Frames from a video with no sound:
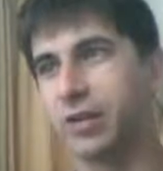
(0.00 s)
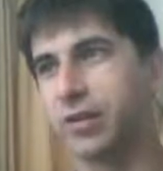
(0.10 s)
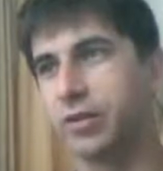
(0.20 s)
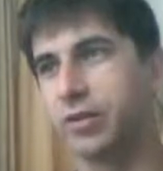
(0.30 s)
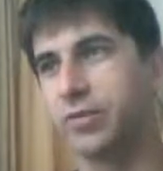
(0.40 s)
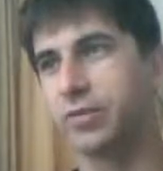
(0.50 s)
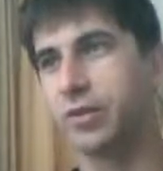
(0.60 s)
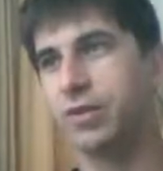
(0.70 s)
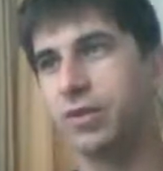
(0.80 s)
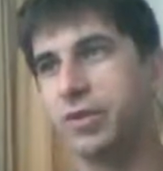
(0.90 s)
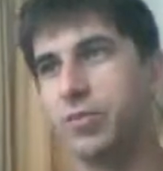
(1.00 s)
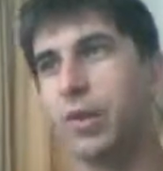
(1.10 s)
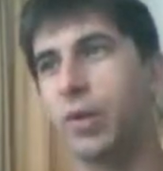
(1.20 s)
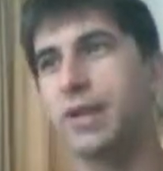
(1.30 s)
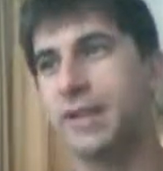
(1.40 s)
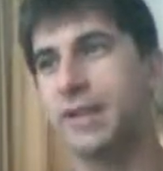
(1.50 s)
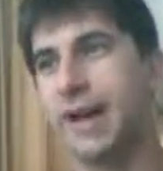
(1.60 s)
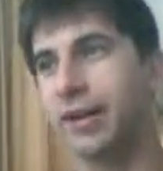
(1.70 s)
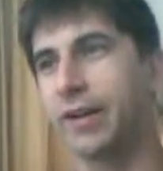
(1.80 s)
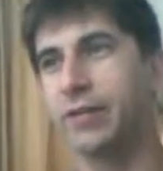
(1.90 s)
I'll just write
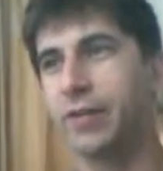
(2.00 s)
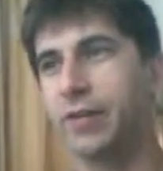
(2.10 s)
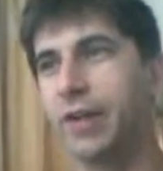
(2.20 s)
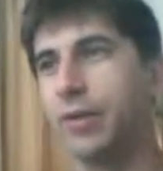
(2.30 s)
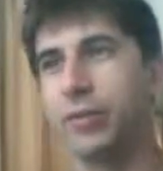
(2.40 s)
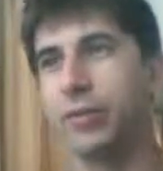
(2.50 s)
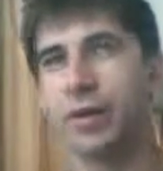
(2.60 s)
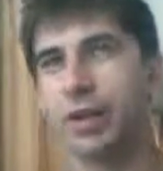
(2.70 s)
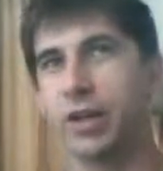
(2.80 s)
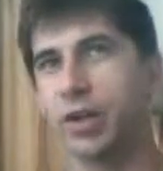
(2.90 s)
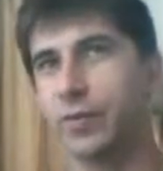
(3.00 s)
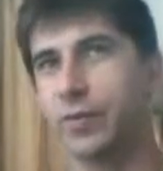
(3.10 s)
dagger for now, and we can go from